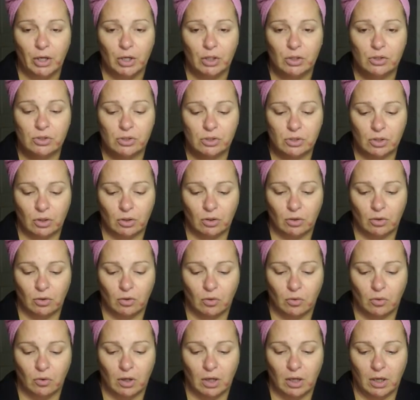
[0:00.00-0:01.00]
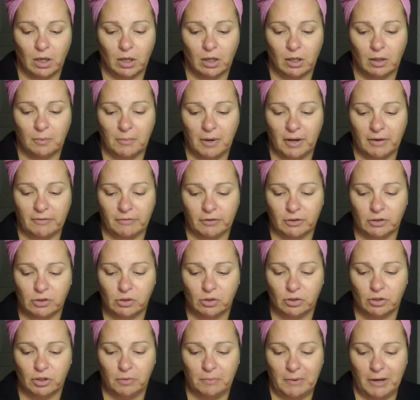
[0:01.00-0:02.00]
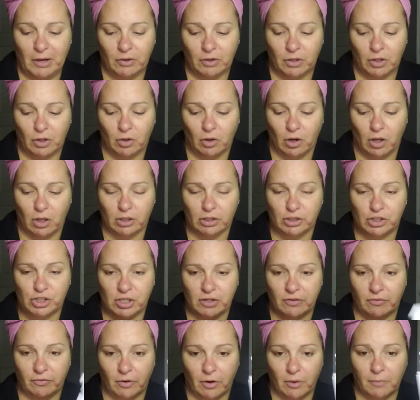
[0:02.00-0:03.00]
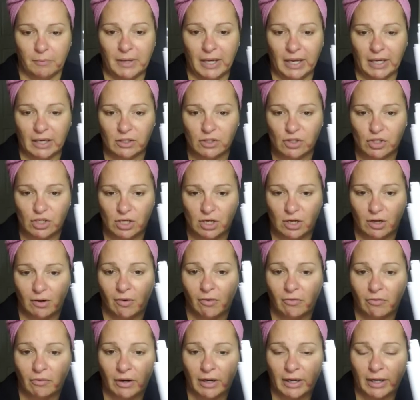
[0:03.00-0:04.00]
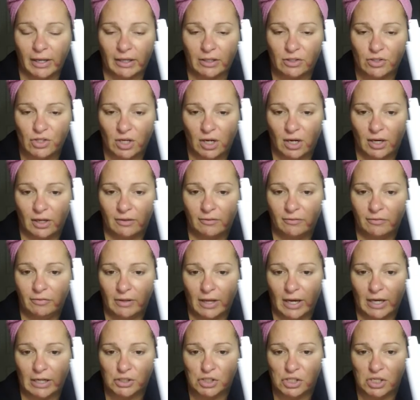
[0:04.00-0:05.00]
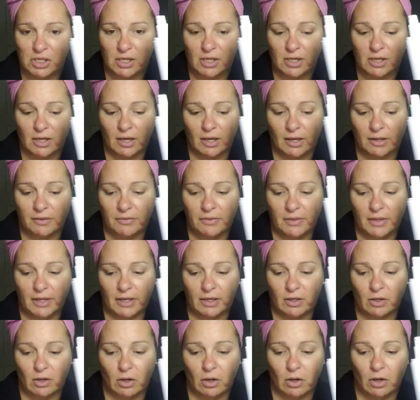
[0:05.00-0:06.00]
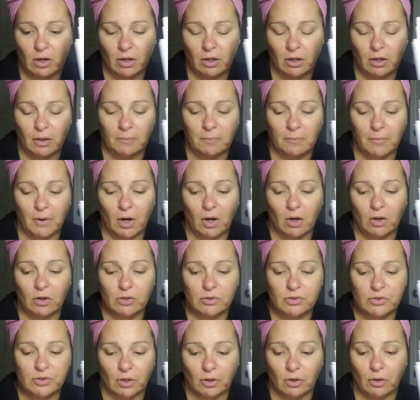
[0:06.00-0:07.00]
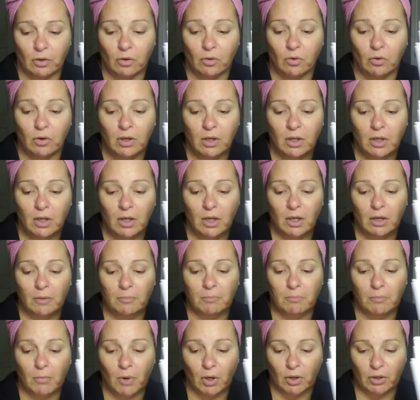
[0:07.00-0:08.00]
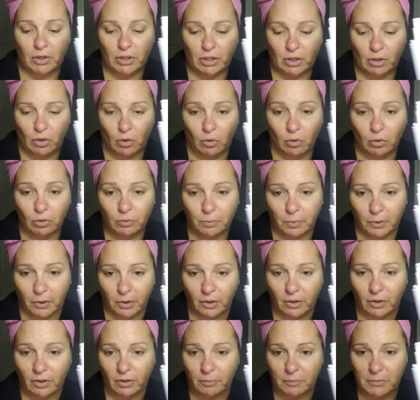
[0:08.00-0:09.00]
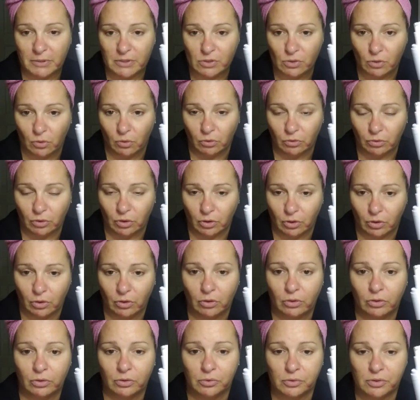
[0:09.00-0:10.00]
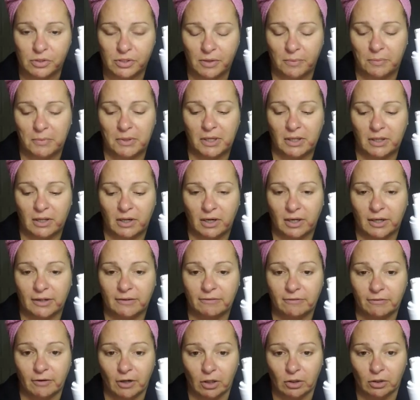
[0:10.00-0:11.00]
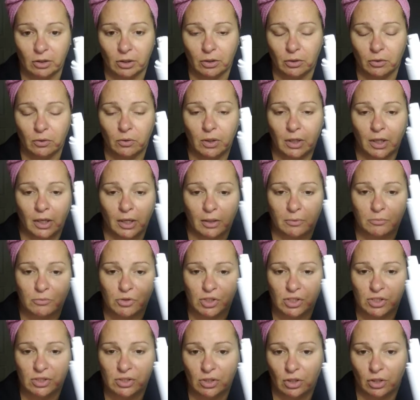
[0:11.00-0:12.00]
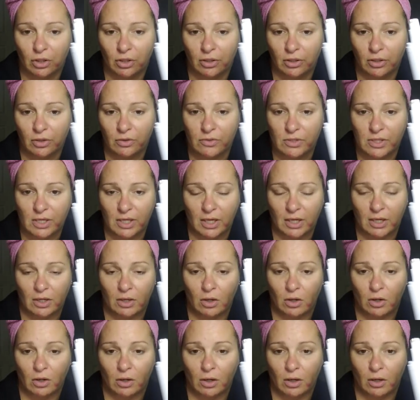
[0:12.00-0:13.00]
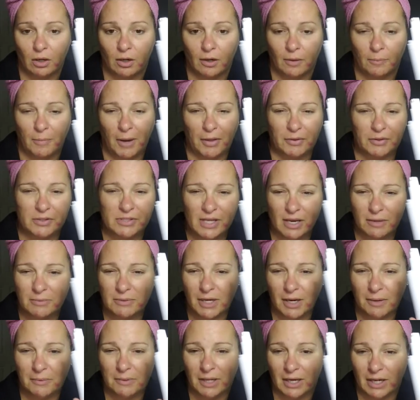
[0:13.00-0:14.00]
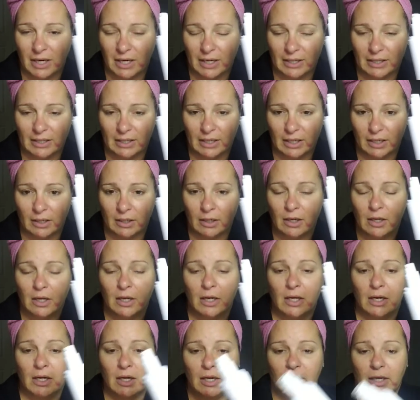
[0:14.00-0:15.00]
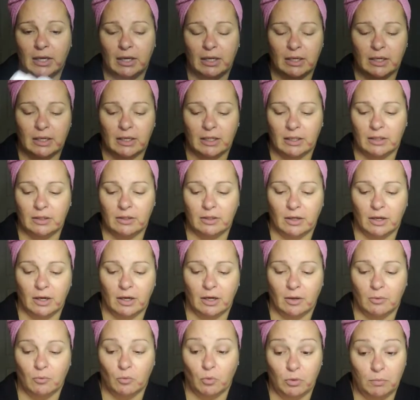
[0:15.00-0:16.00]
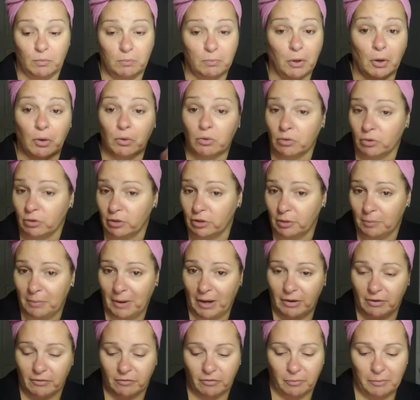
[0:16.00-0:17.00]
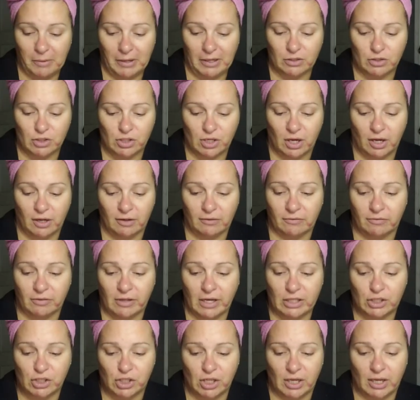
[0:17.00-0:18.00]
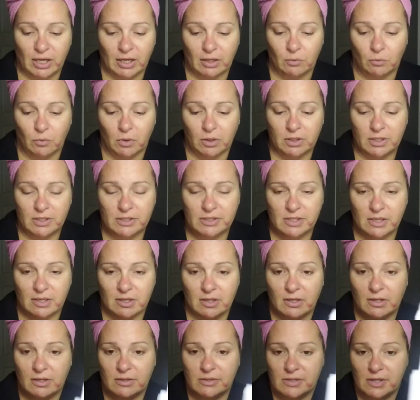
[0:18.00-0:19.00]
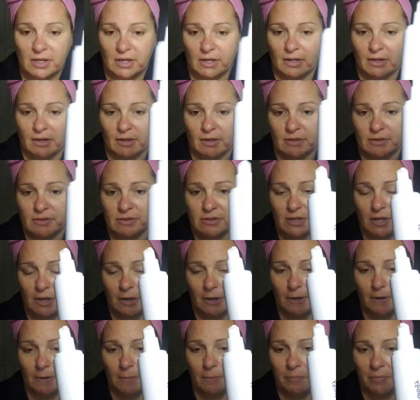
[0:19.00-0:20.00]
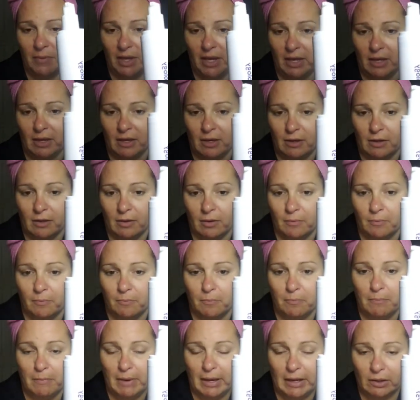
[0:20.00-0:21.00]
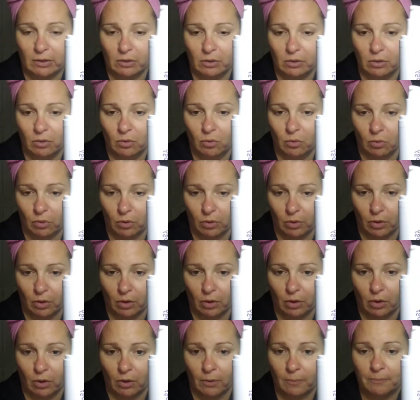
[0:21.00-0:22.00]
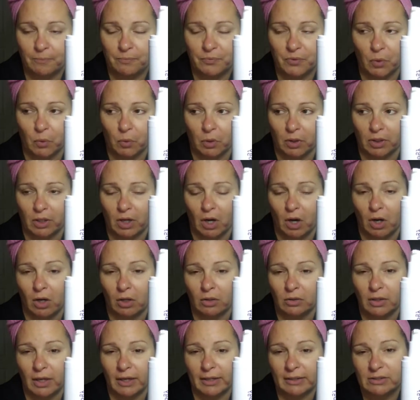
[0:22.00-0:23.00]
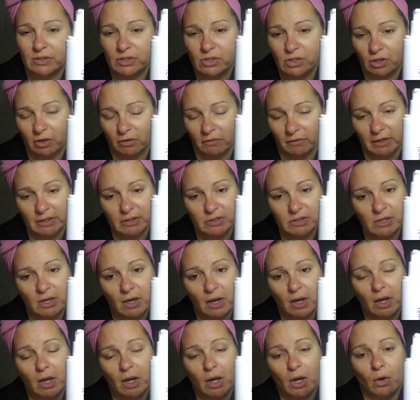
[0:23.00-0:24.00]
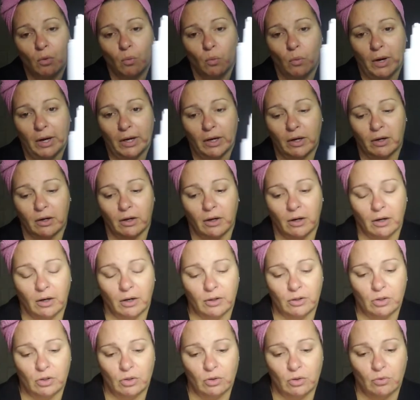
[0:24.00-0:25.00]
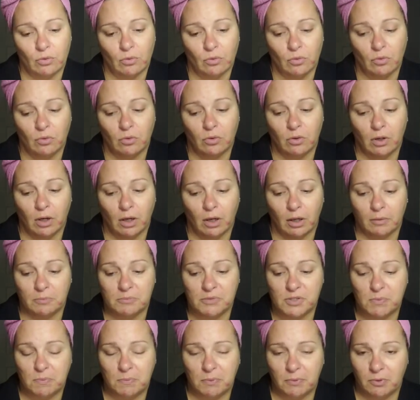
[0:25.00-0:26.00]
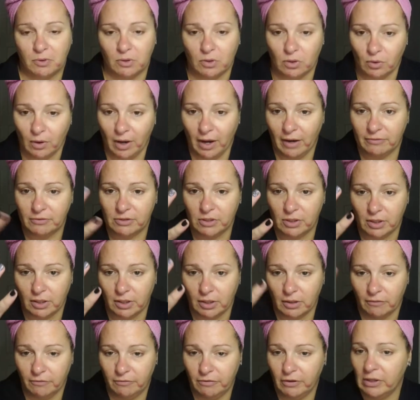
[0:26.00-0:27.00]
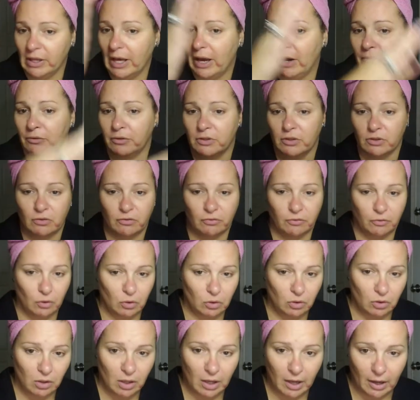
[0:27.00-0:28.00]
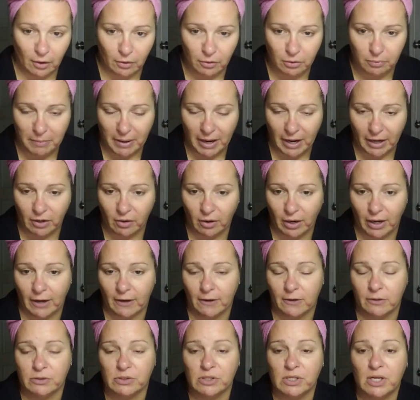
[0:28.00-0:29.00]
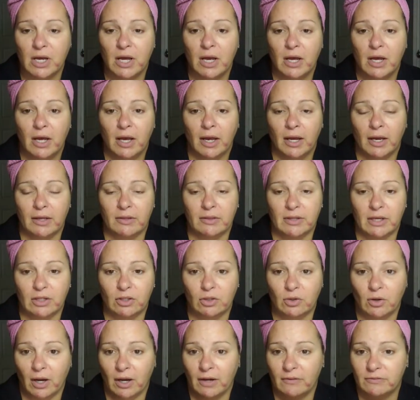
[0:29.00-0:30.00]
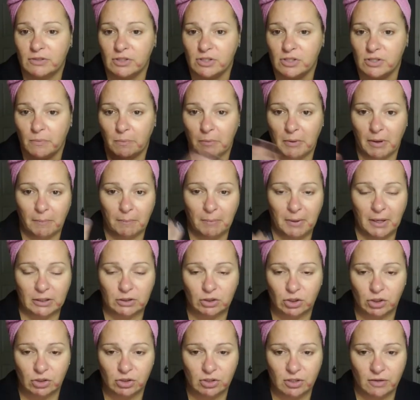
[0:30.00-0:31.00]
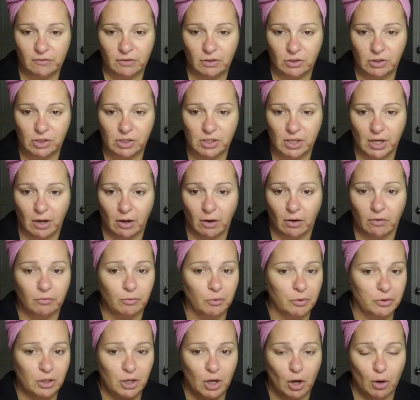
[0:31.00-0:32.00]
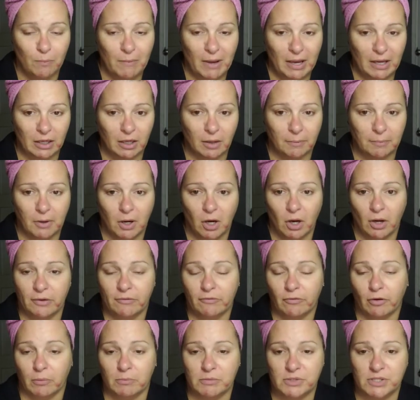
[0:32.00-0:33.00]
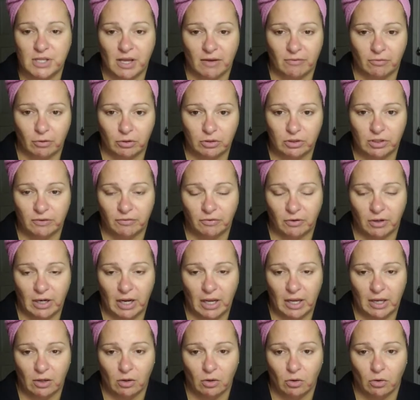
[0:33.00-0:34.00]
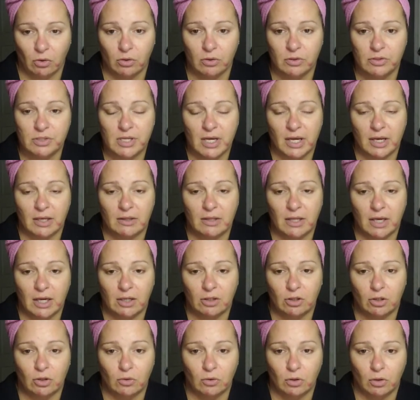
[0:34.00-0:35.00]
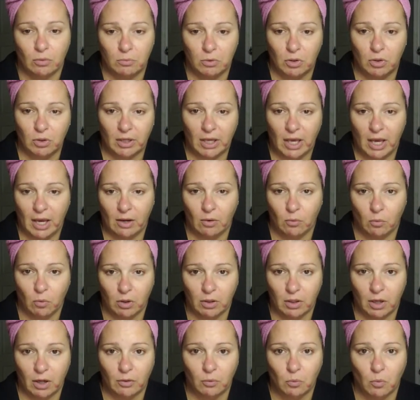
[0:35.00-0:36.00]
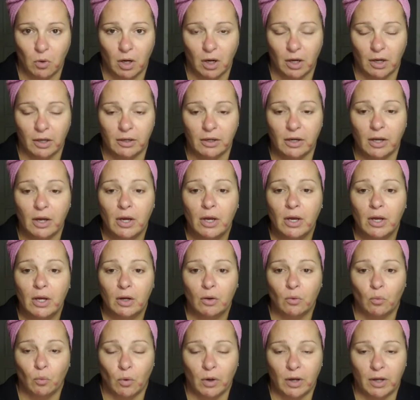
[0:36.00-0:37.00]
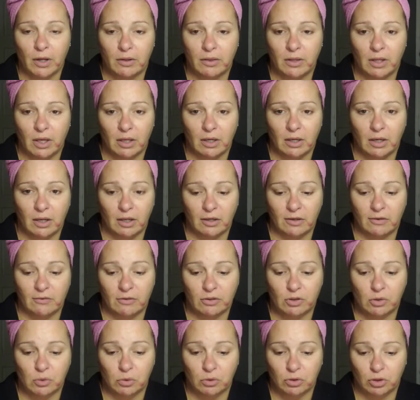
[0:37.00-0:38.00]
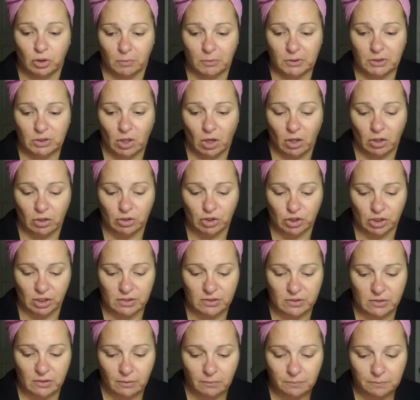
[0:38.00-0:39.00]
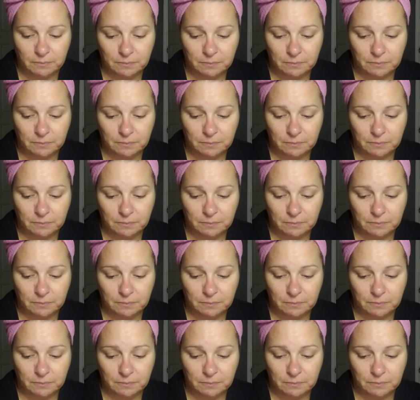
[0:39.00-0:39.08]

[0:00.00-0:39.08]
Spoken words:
So I first learned about Curology from Angie over at Angie Hot and Flashy, and then also Marnie Goldberg, Miss Gold Girl, who is somebody that I follow. She started using it about the same time that I did, and we both learned about it from Angie Hot and Flashy. And what this is a mail order or an online service where you have to fill out this full health background, and then you have to submit pictures of yourself with no makeup on from several different angles, and then you communicate one-on-one with an individual dermatologist.